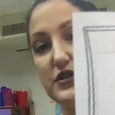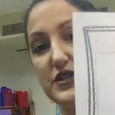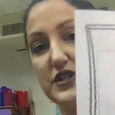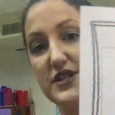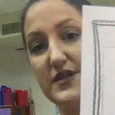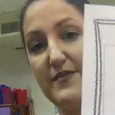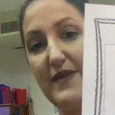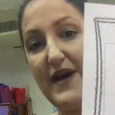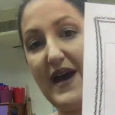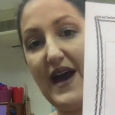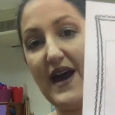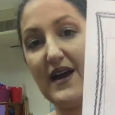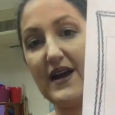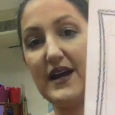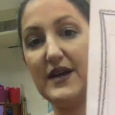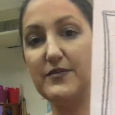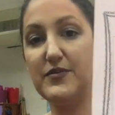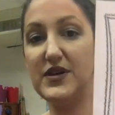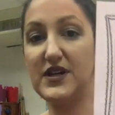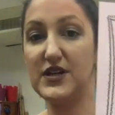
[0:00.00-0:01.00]
to the back
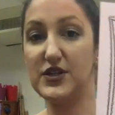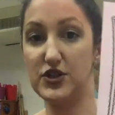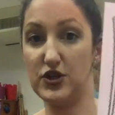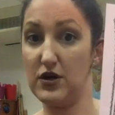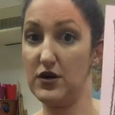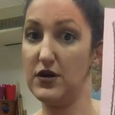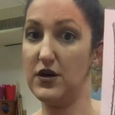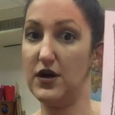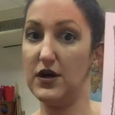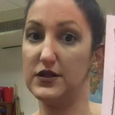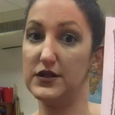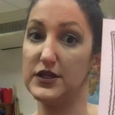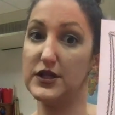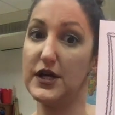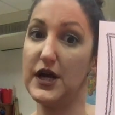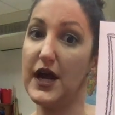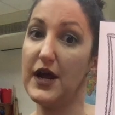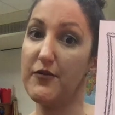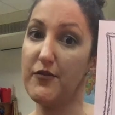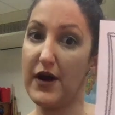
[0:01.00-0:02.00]
and pick a dark color
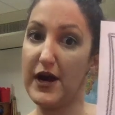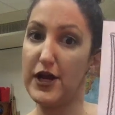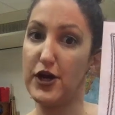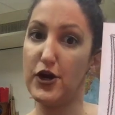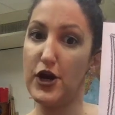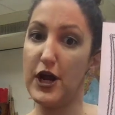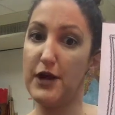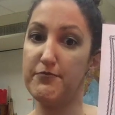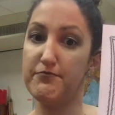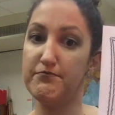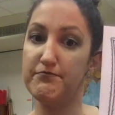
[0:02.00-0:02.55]
and write your name.